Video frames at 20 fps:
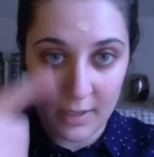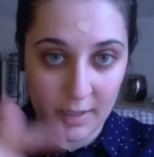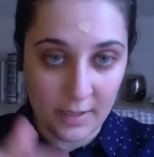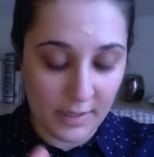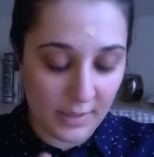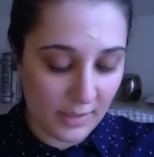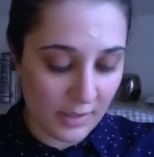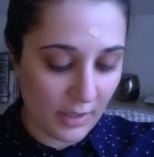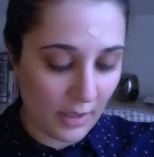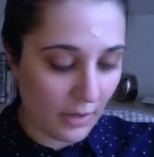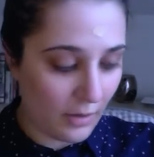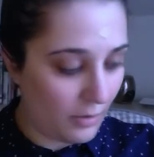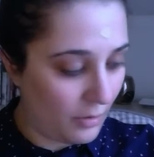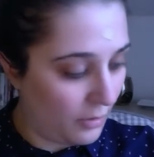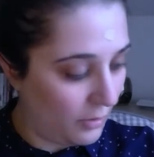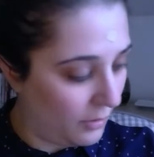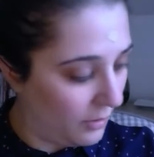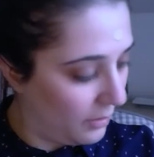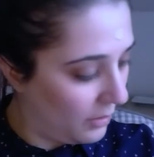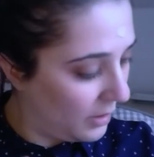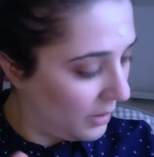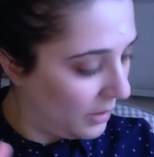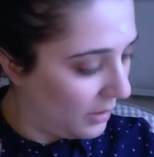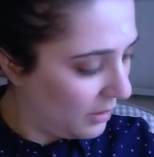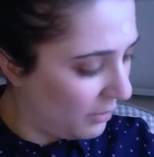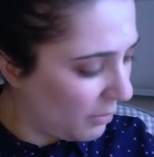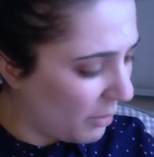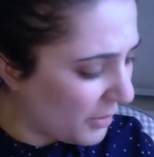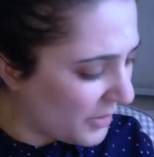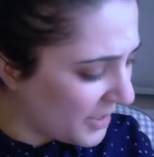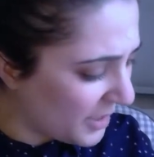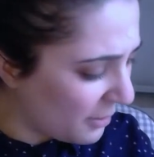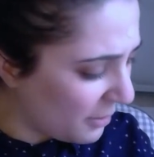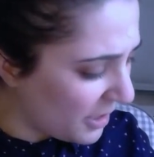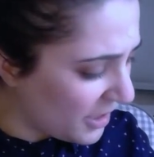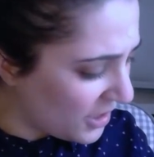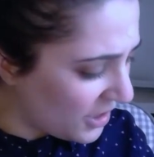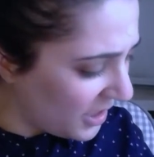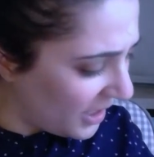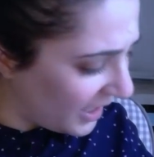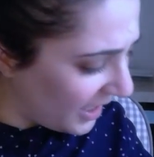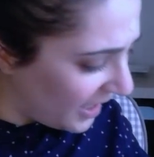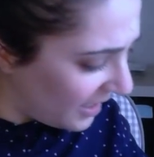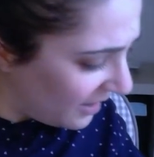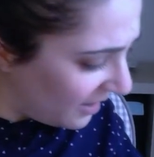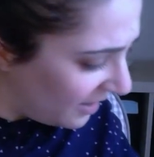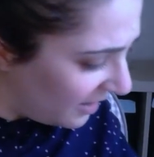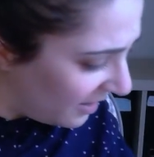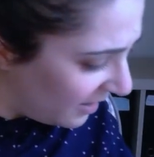So what was the question again?